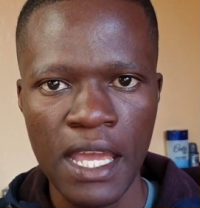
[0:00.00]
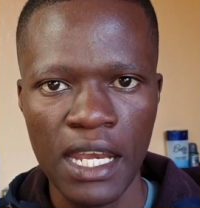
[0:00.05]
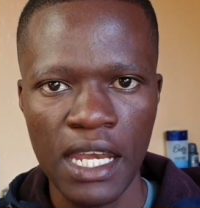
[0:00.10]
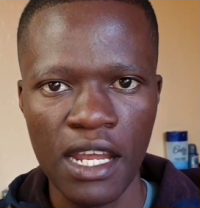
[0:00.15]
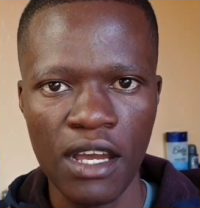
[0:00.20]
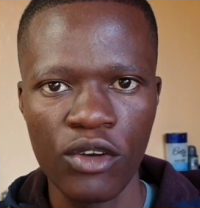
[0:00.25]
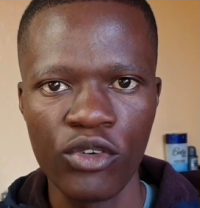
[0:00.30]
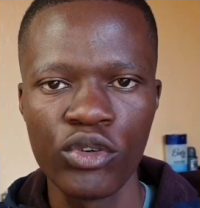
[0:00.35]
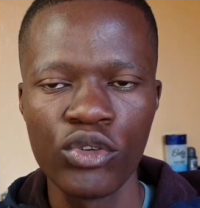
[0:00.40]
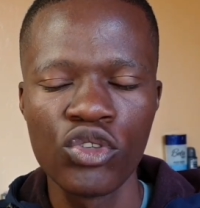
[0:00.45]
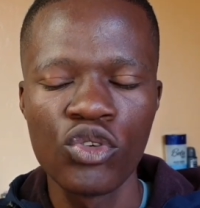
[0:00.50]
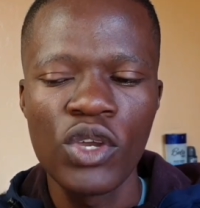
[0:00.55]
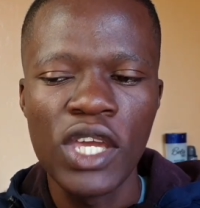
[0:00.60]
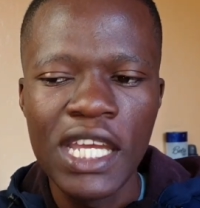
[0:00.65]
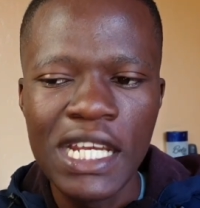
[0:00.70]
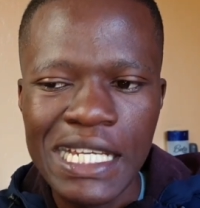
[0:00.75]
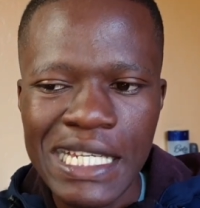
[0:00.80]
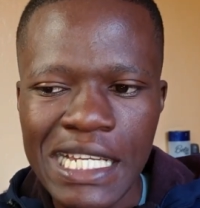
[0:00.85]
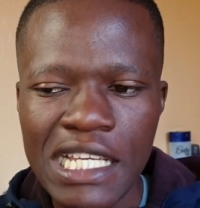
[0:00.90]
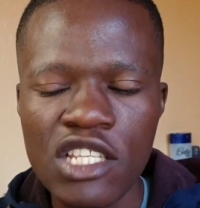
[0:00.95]
Now, you
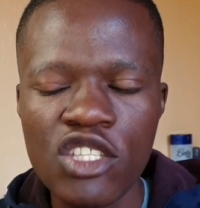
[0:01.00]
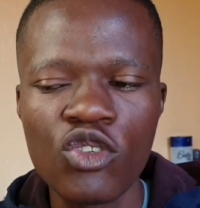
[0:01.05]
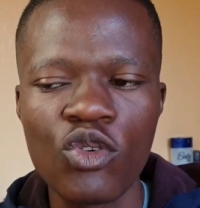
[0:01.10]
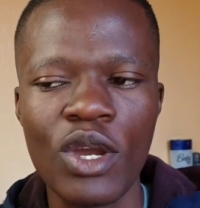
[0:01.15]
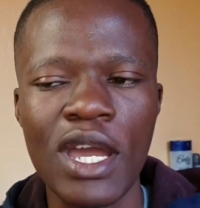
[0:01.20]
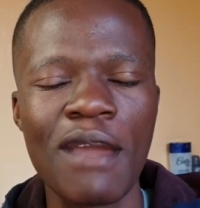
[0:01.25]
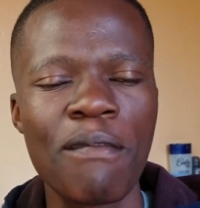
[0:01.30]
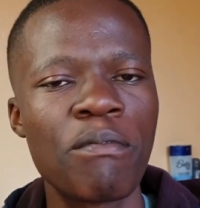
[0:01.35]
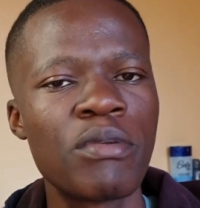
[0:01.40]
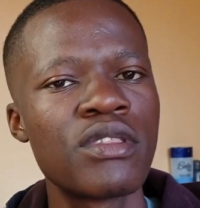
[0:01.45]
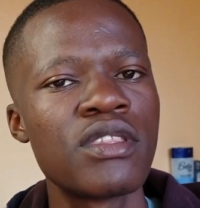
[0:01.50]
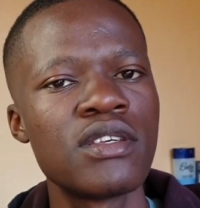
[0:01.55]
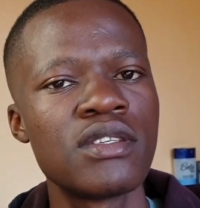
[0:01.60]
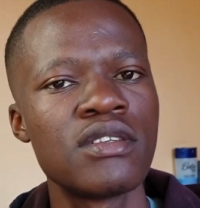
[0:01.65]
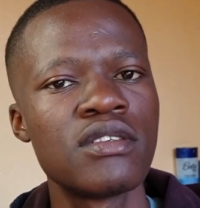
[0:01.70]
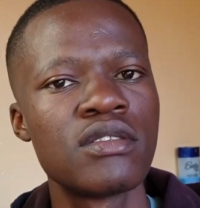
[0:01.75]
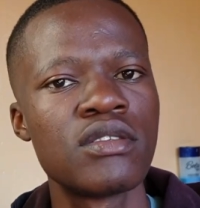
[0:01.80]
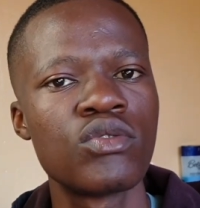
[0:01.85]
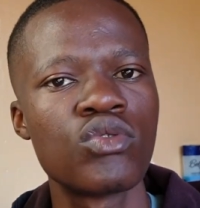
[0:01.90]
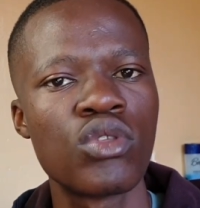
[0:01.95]
can test your
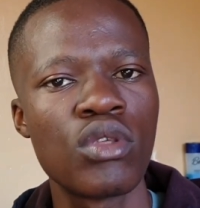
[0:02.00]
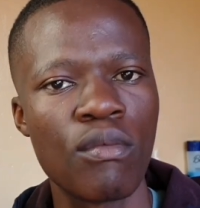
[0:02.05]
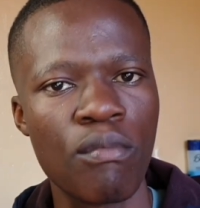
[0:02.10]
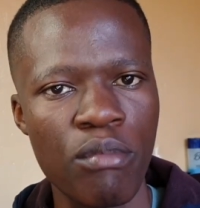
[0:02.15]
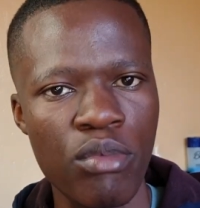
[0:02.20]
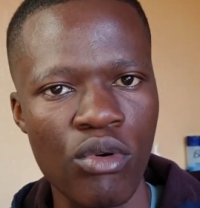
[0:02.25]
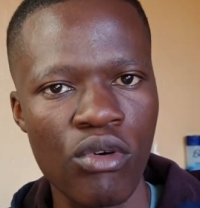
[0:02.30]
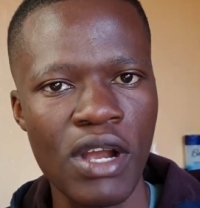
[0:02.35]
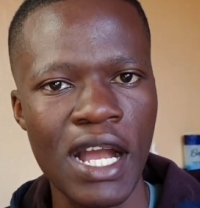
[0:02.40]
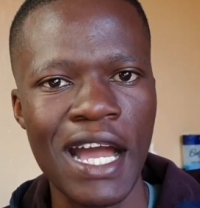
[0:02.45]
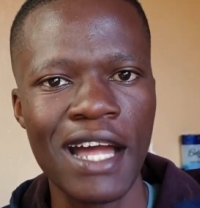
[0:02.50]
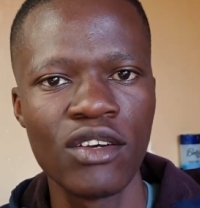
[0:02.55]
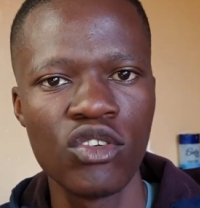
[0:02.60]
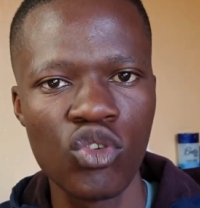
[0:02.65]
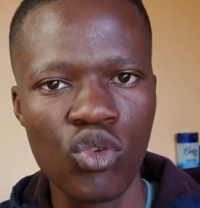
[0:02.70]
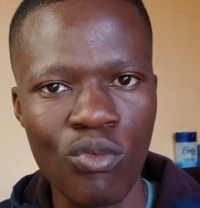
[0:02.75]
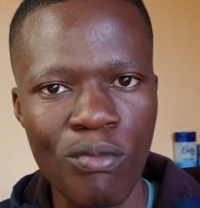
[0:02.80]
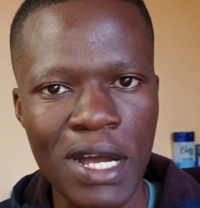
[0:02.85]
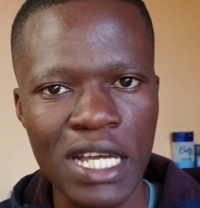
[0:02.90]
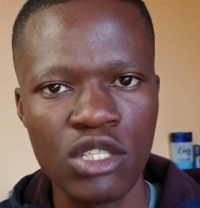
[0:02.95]
hypothesis with the book, and
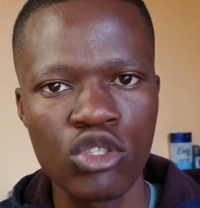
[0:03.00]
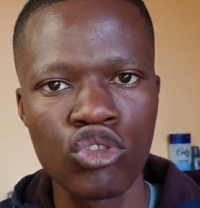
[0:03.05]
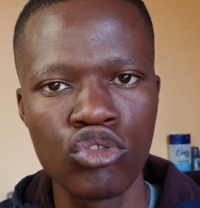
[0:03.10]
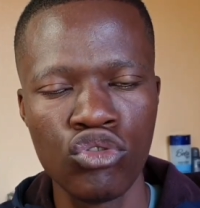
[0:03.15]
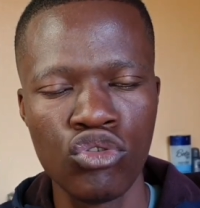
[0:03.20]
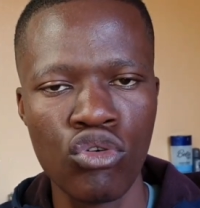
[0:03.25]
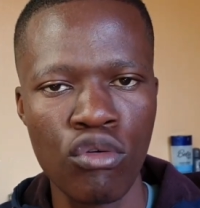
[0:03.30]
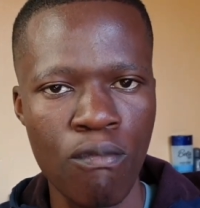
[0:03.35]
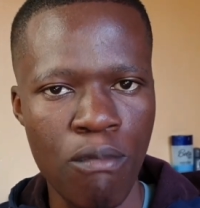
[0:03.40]
you must do